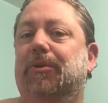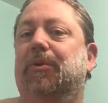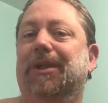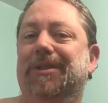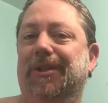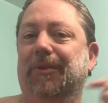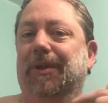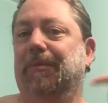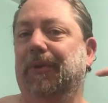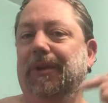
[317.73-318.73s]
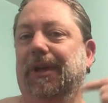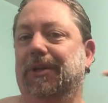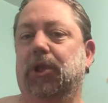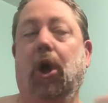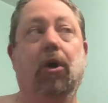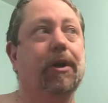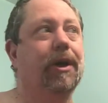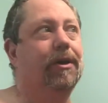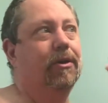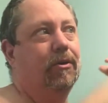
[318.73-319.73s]
twist and you end up with a nice long
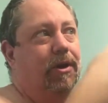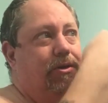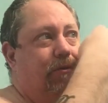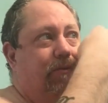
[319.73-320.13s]
cut across your